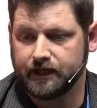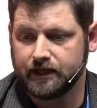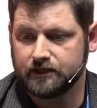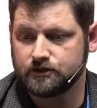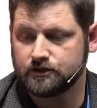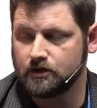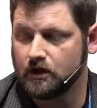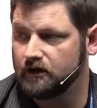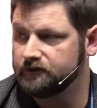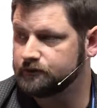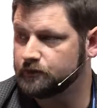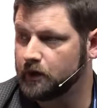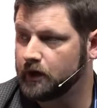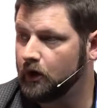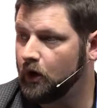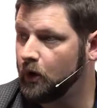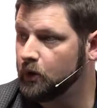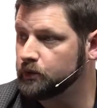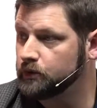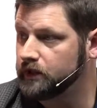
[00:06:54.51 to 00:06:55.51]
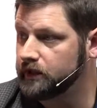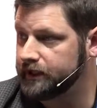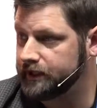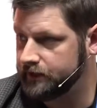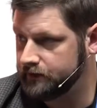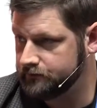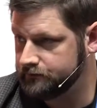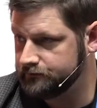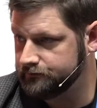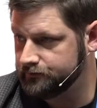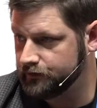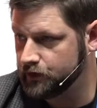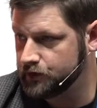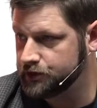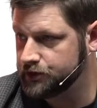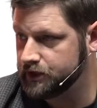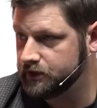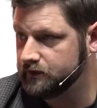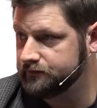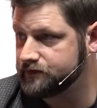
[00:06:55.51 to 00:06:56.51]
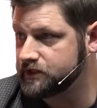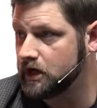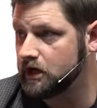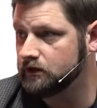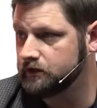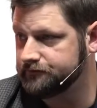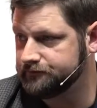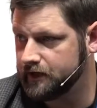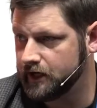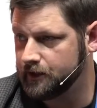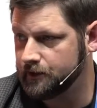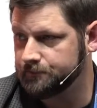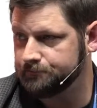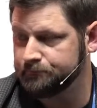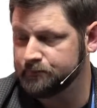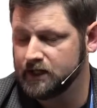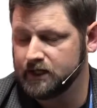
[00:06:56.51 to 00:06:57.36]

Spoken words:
a software-only version of Solidfire.